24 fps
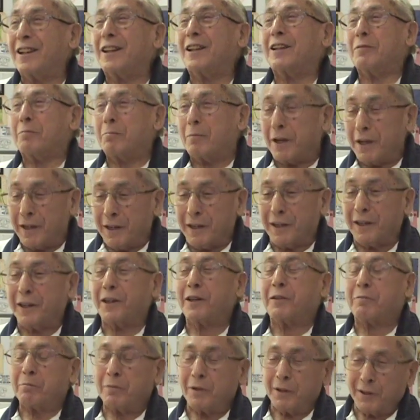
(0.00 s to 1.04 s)
Make
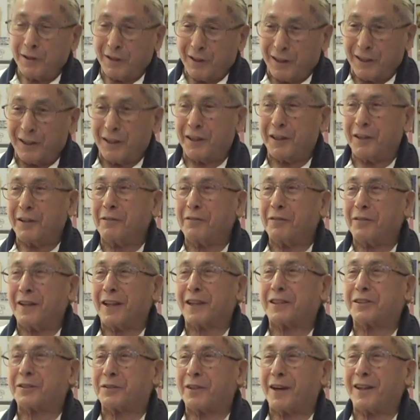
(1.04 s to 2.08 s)
believe.
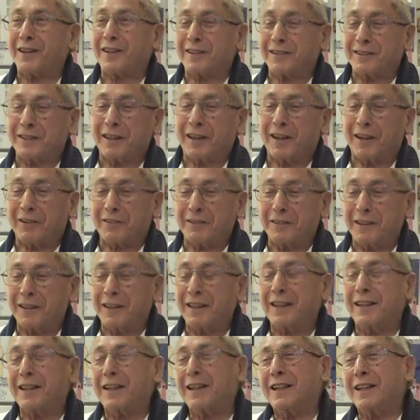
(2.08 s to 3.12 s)
That's right. Yeah.
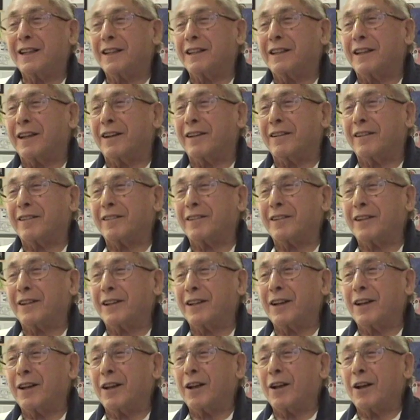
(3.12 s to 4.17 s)
Yeah.
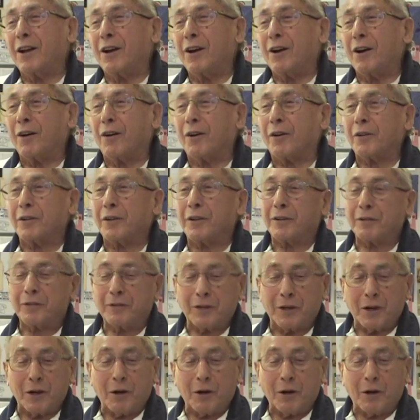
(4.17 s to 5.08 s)
Oh yeah.